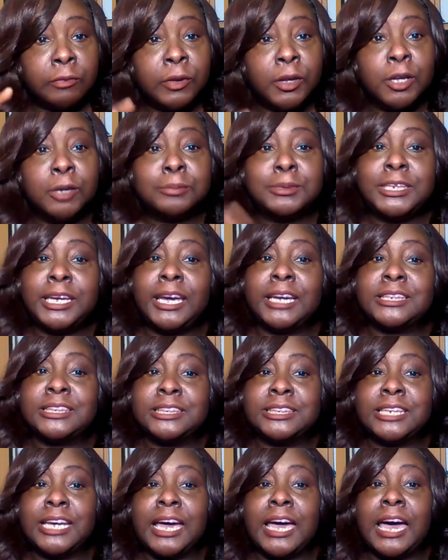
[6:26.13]
of
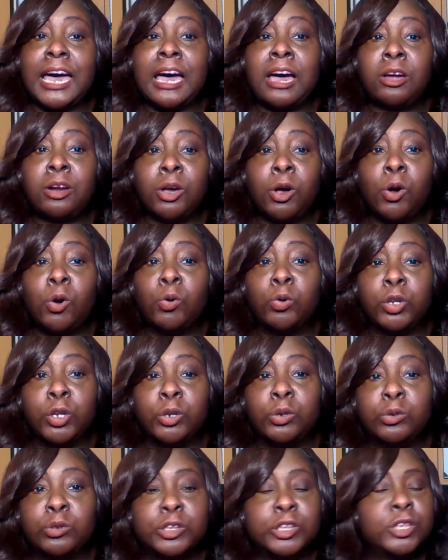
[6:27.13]
taxes out on
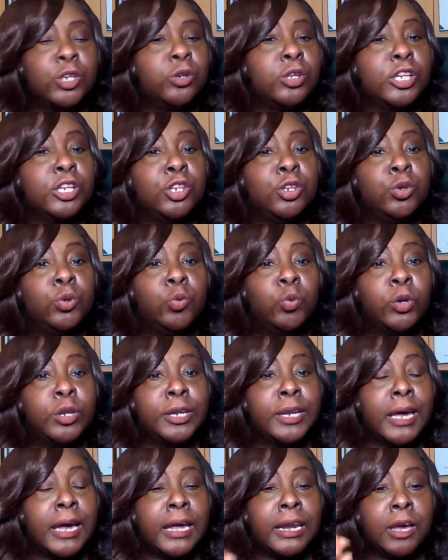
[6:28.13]
you so that you would
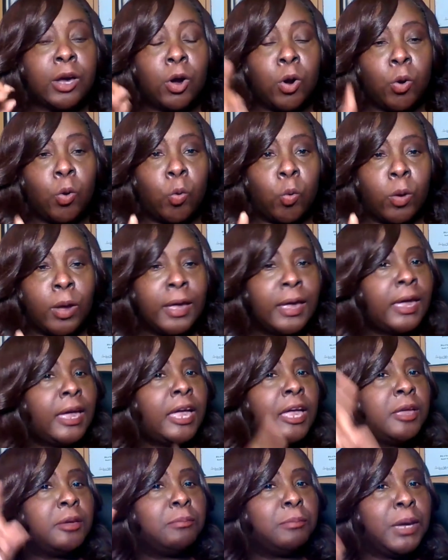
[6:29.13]
not owe.
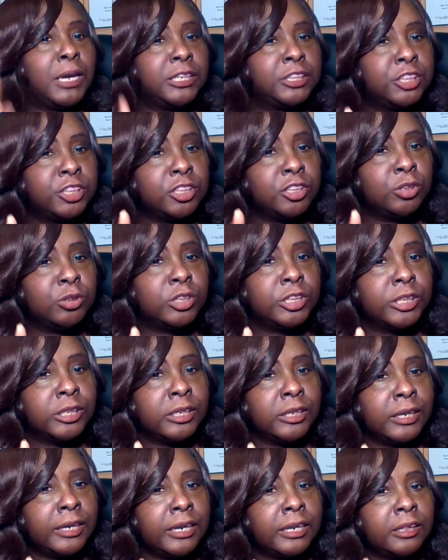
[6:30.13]
And make sure you
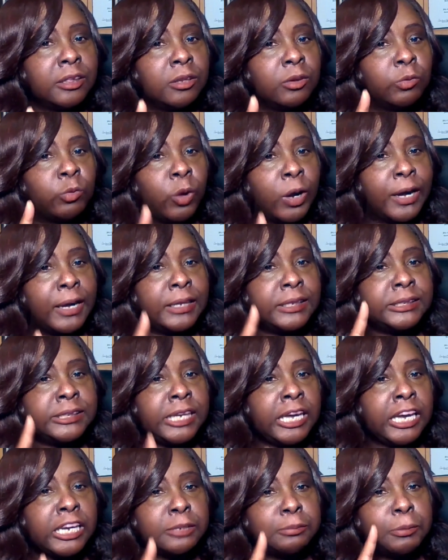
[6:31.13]
select the right
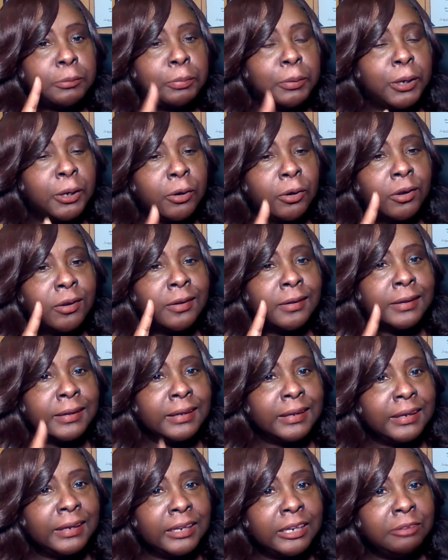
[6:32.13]
tax preparer
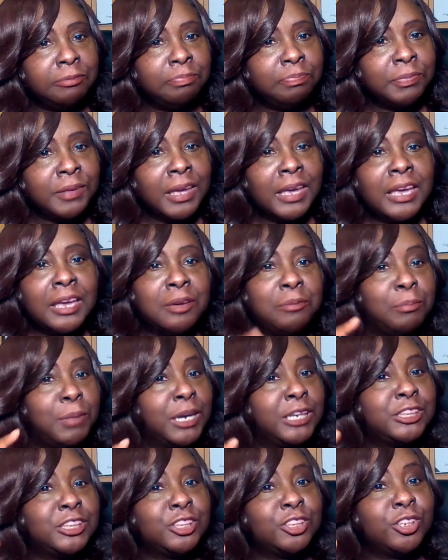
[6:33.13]
again.
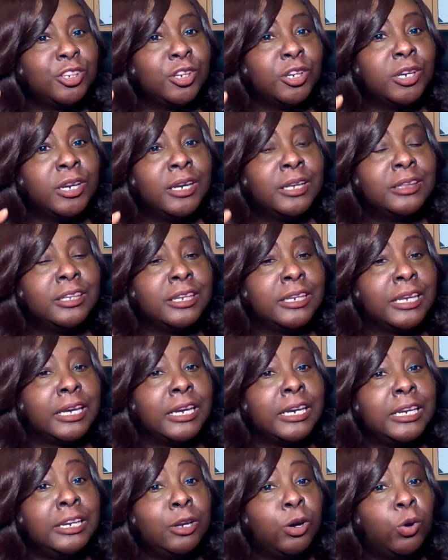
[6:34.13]
Make sure that
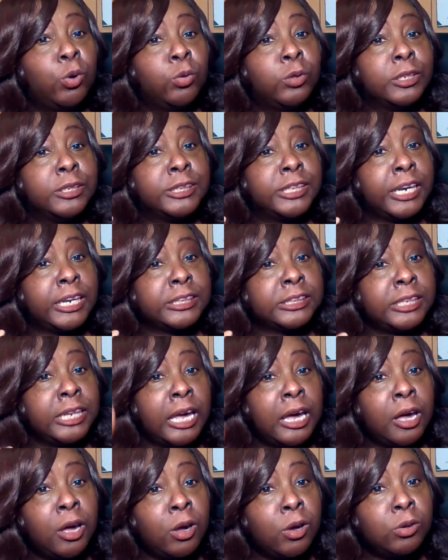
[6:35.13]
they know the tax
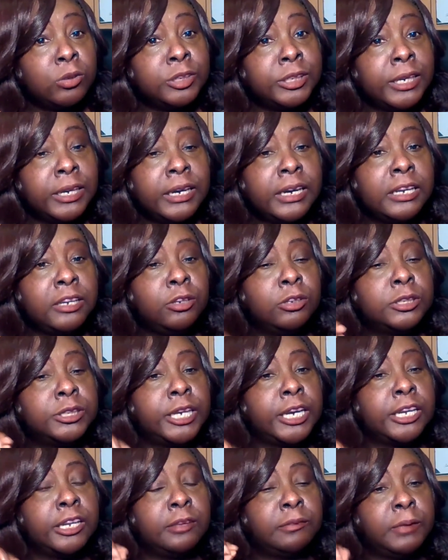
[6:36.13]
laws and you're
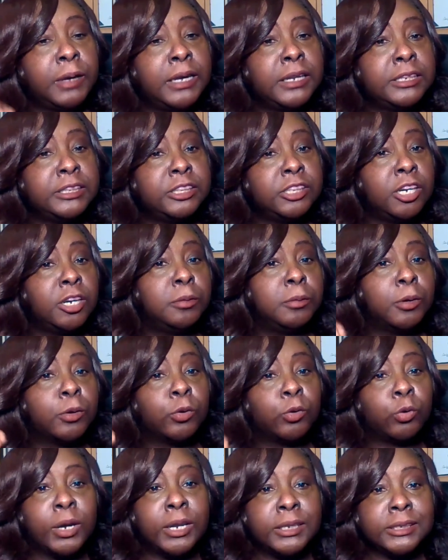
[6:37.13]
taking advantage of the
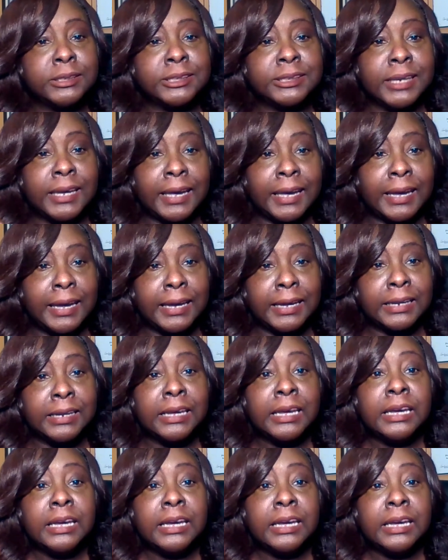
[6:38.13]
credits and